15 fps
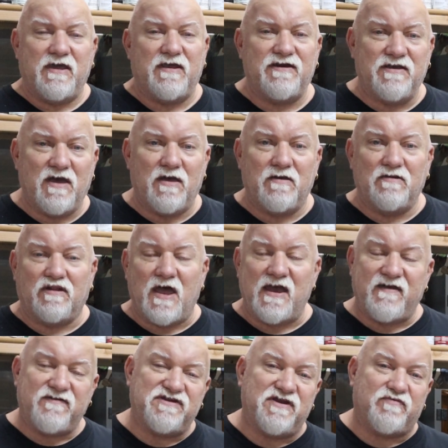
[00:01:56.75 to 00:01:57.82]
And uh,
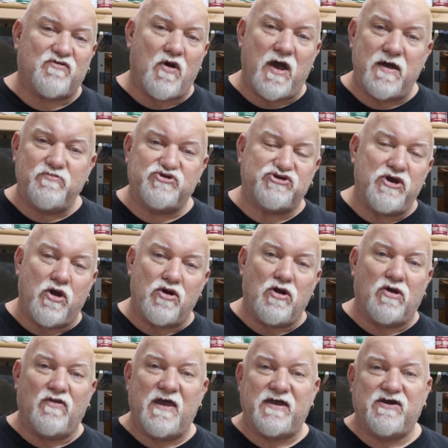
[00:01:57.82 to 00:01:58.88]
like, subscribe, share, and
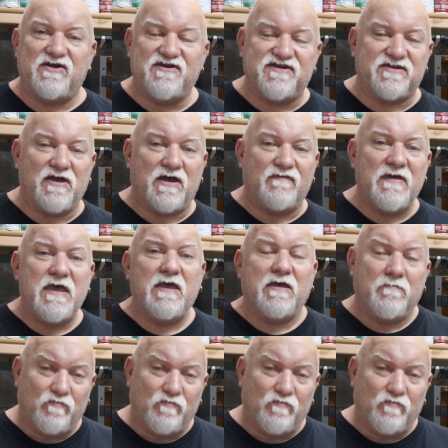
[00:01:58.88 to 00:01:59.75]
all that good stuff.